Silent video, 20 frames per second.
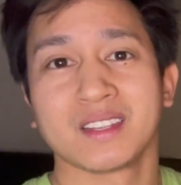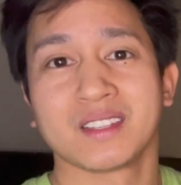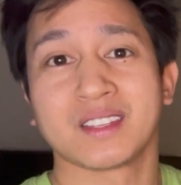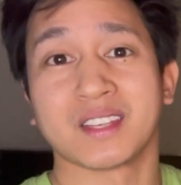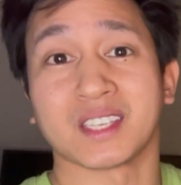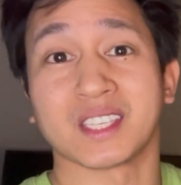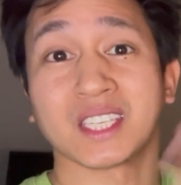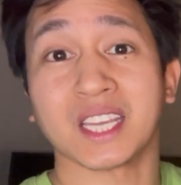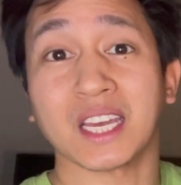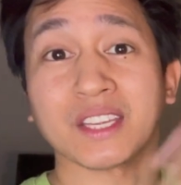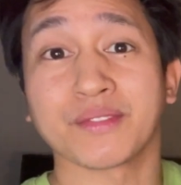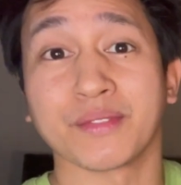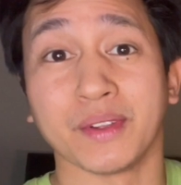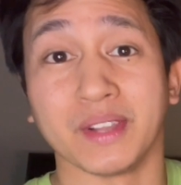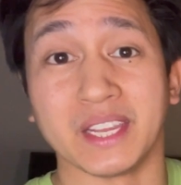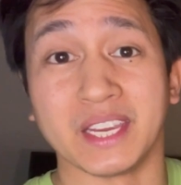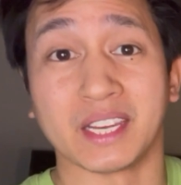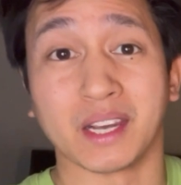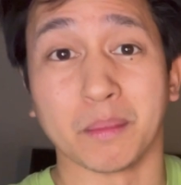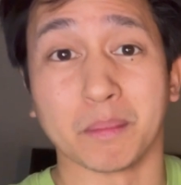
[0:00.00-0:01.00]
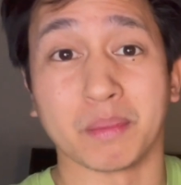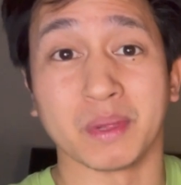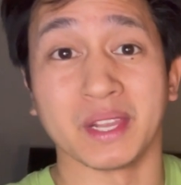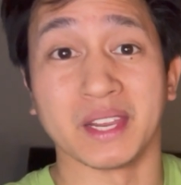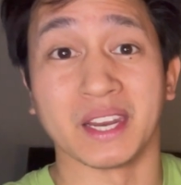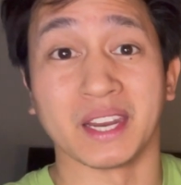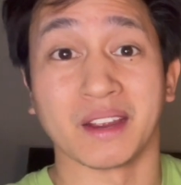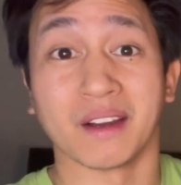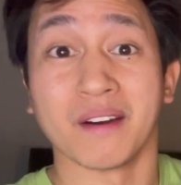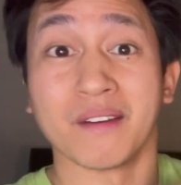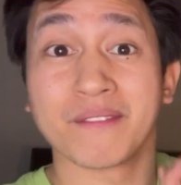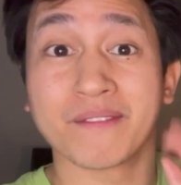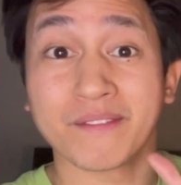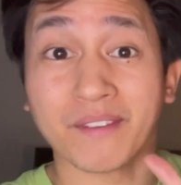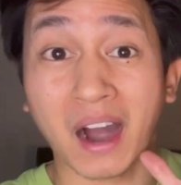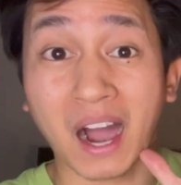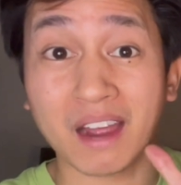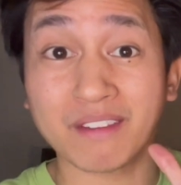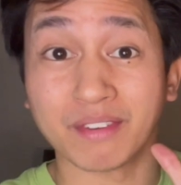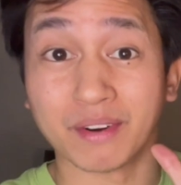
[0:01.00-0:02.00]
successfully completing
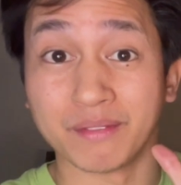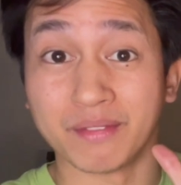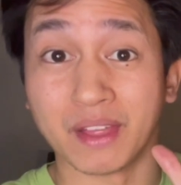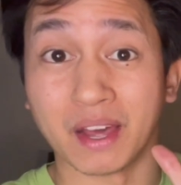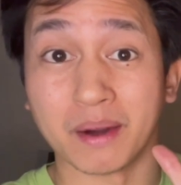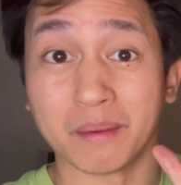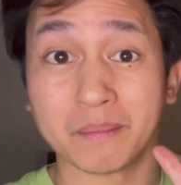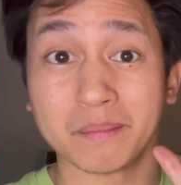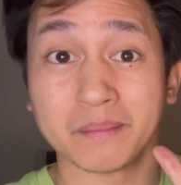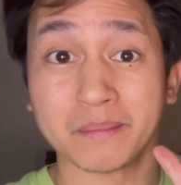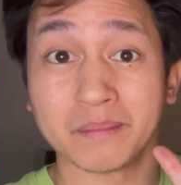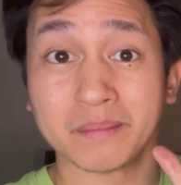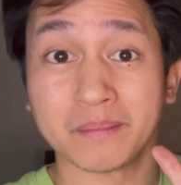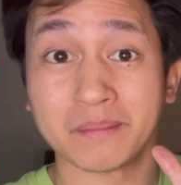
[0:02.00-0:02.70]
5 of them,